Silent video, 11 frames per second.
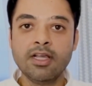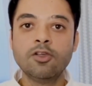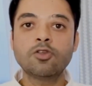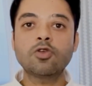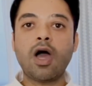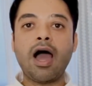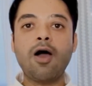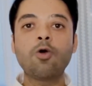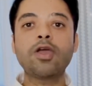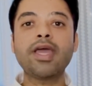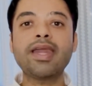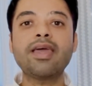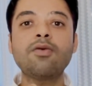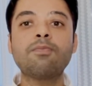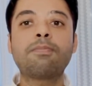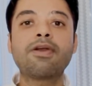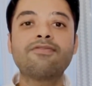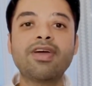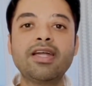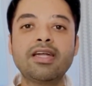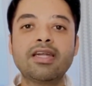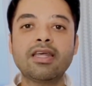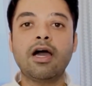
So how can I prevent